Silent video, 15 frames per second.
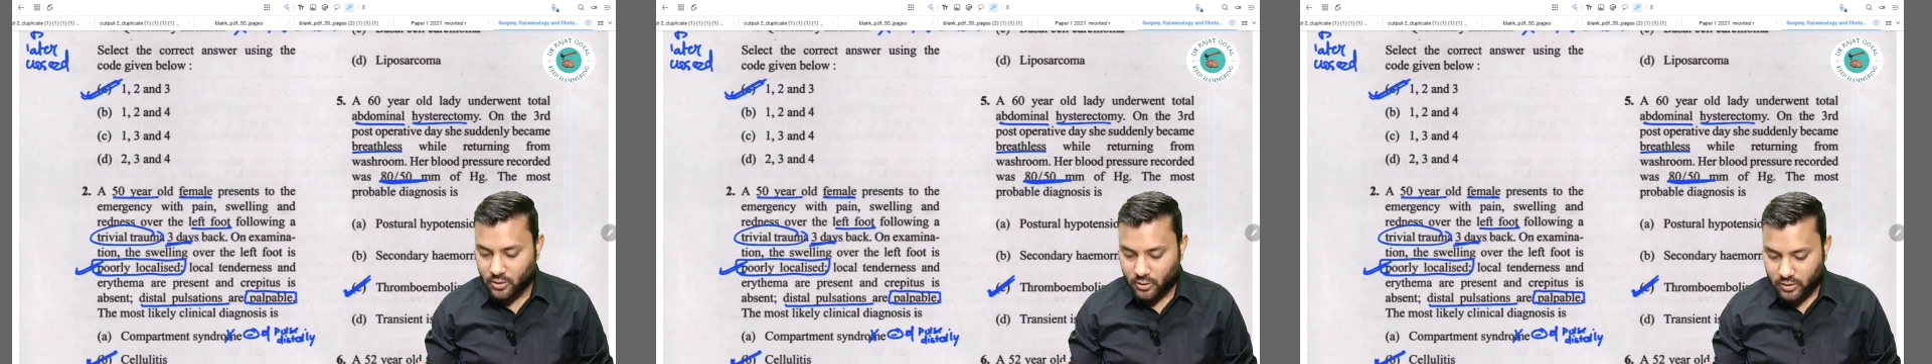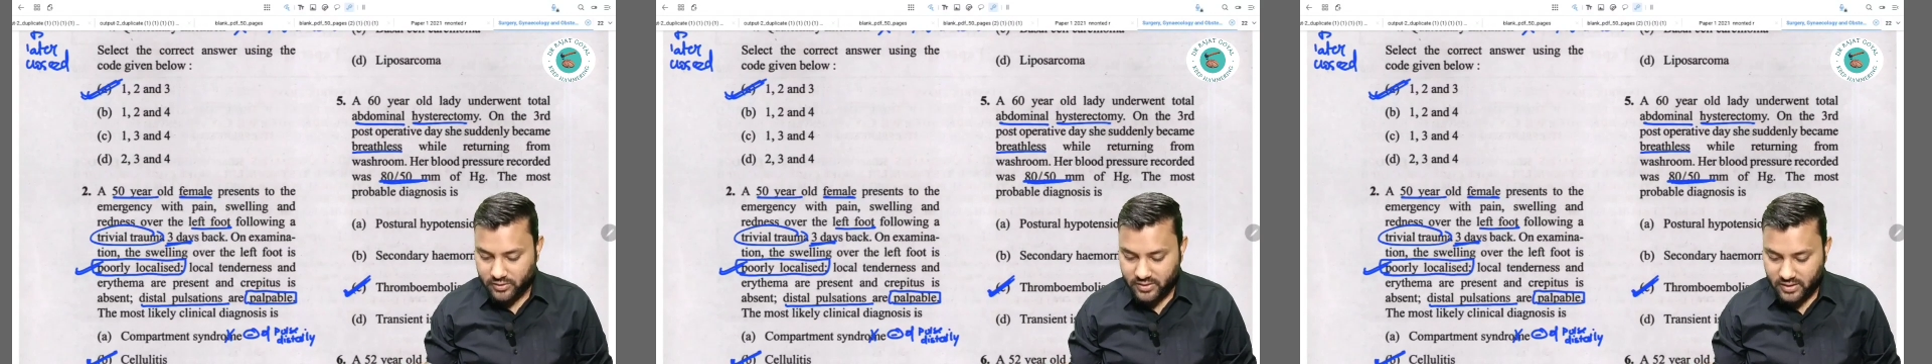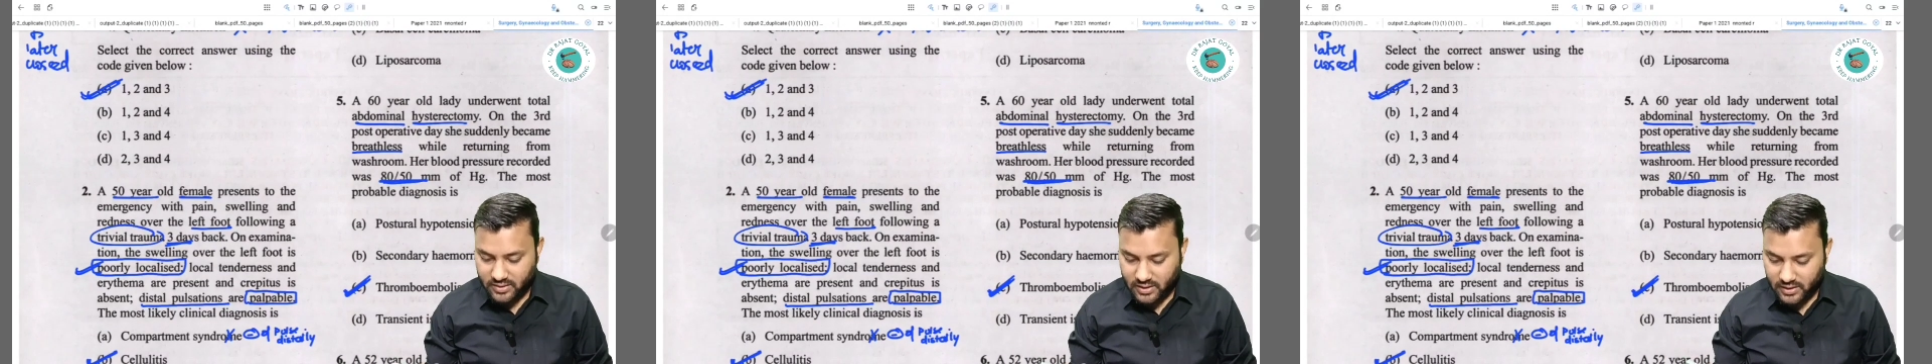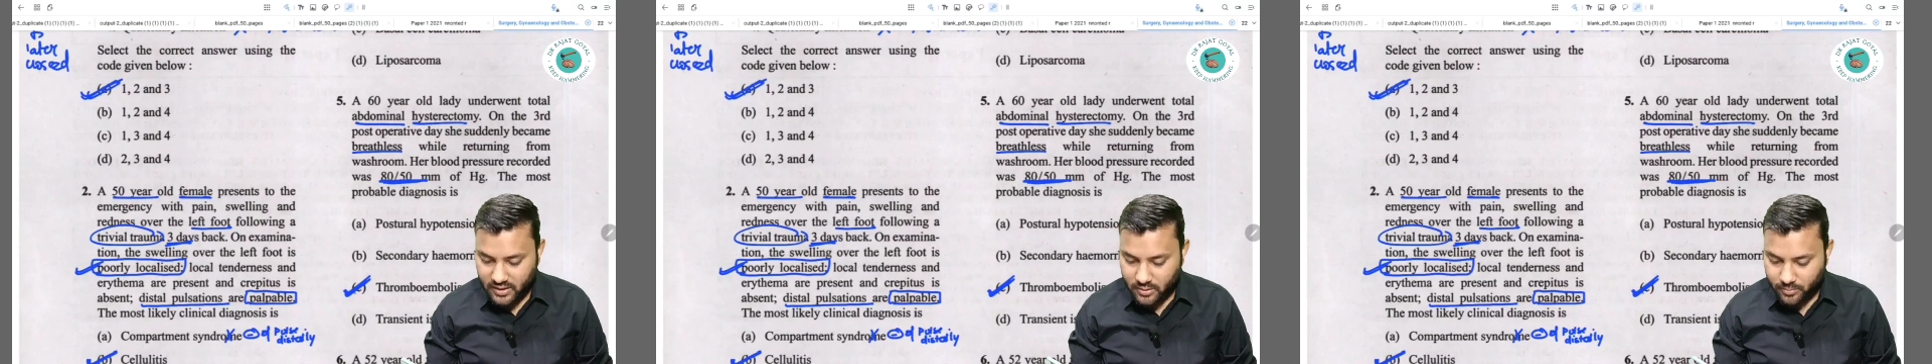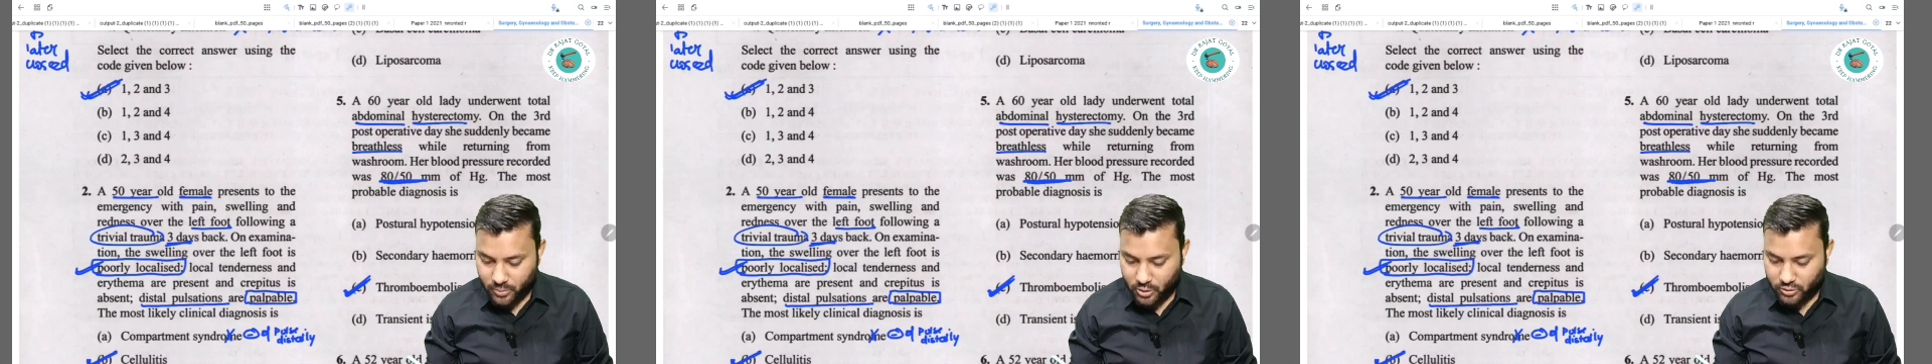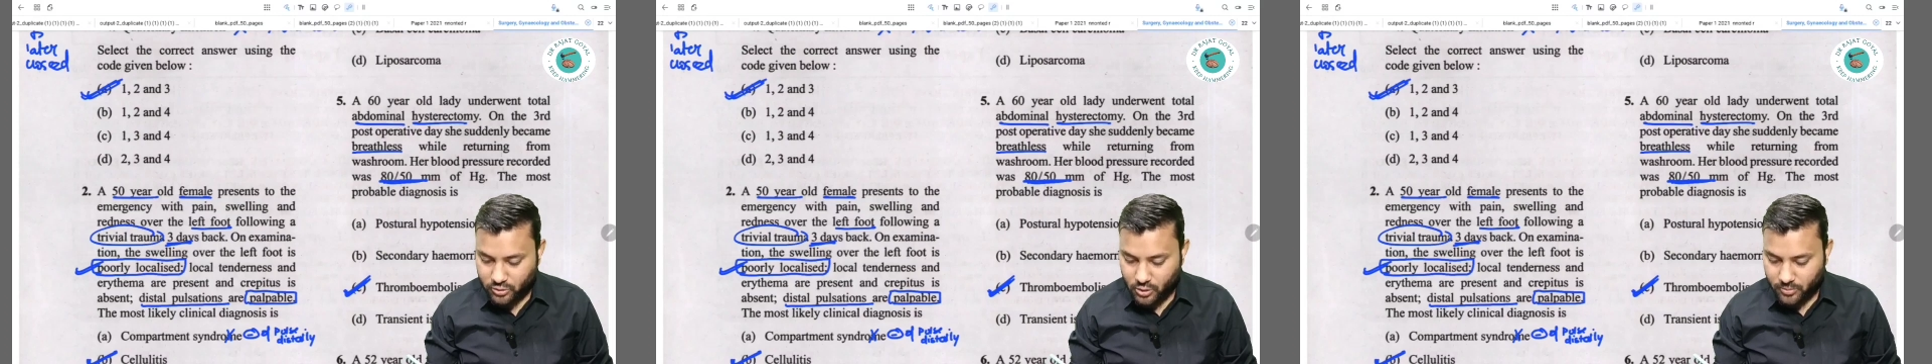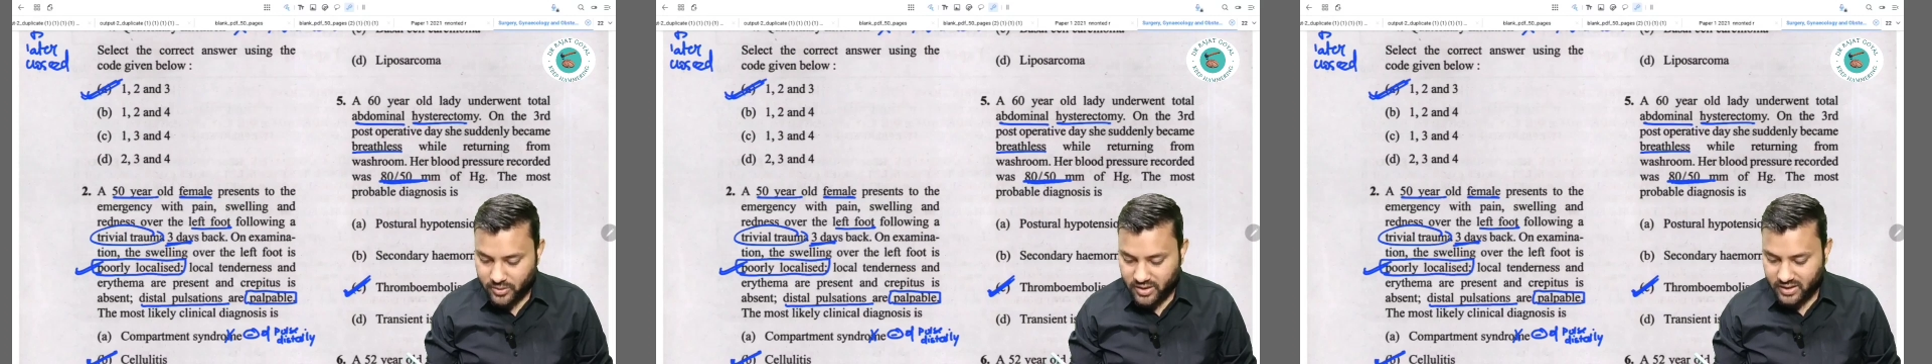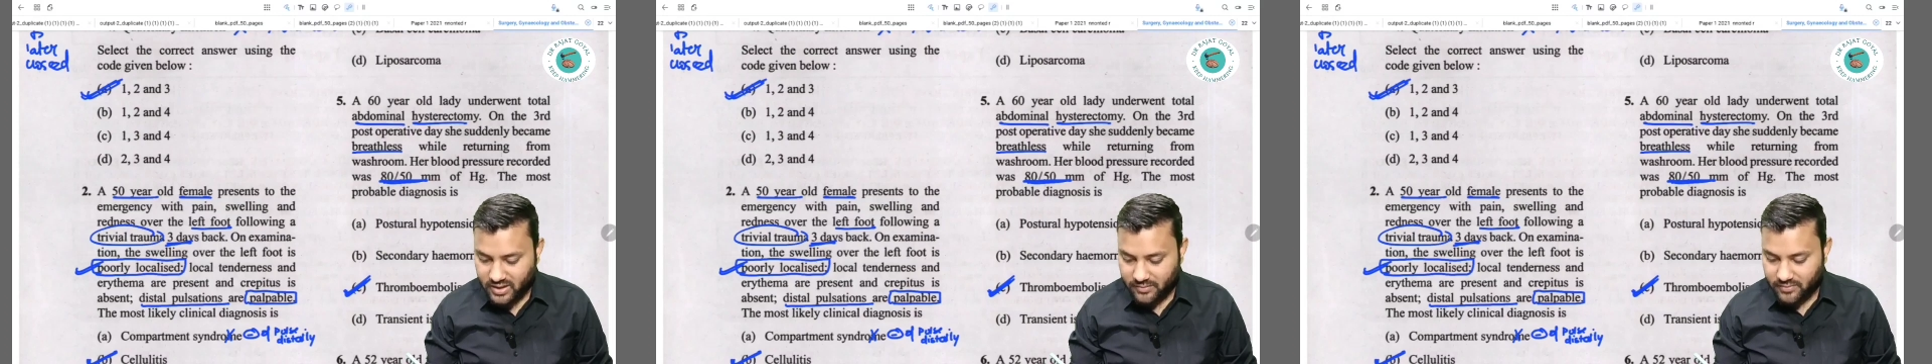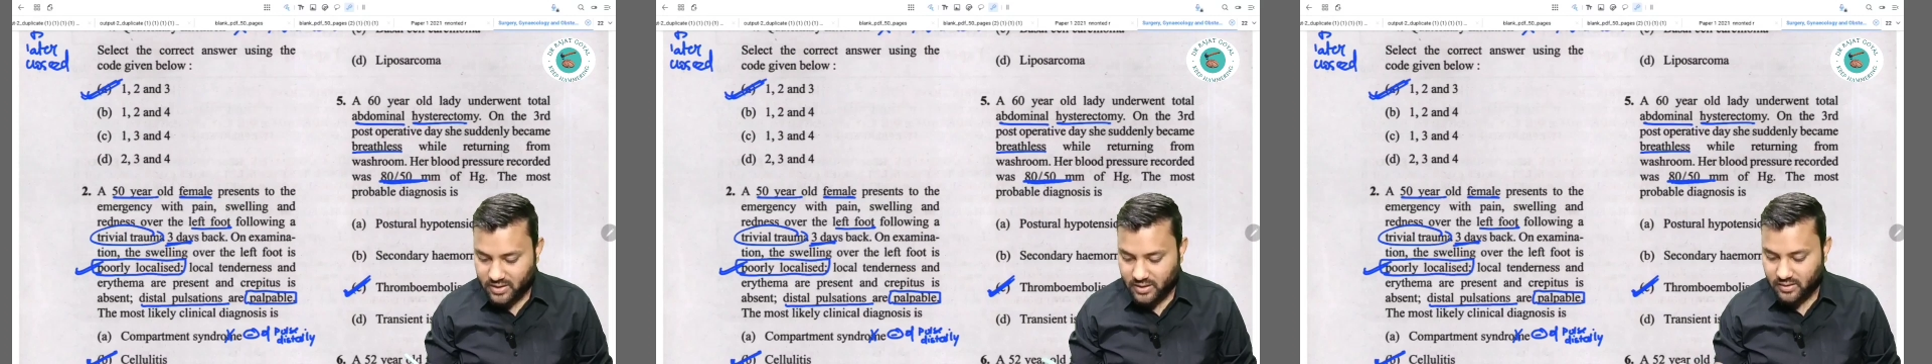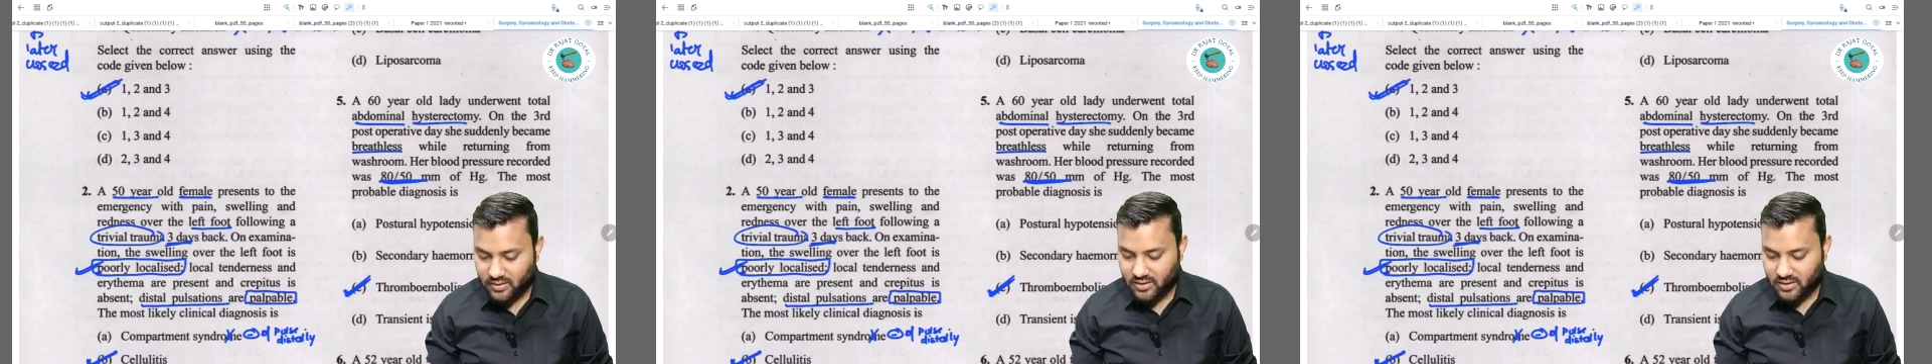On the third post-operative day,